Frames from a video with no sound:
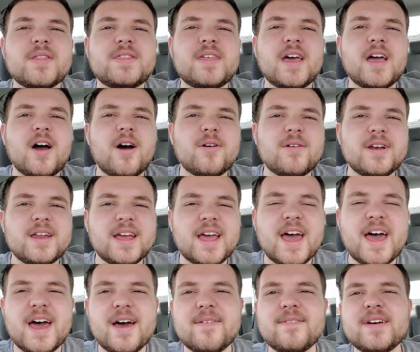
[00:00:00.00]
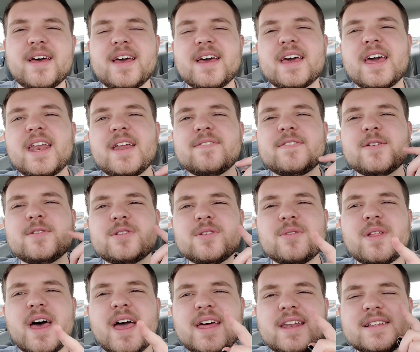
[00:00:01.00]
they already have. And if you
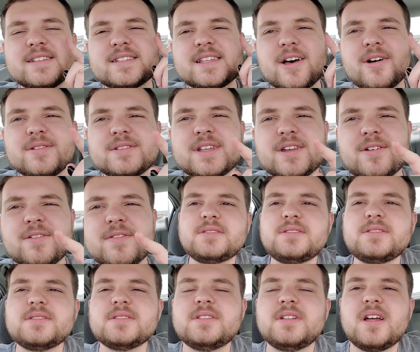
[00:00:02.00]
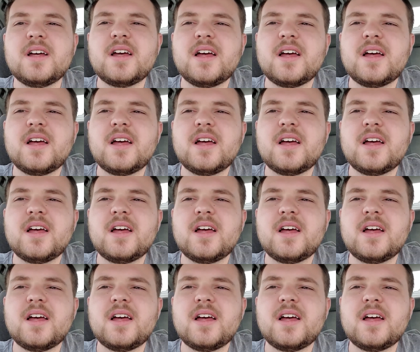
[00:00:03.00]
do that in a sales interview,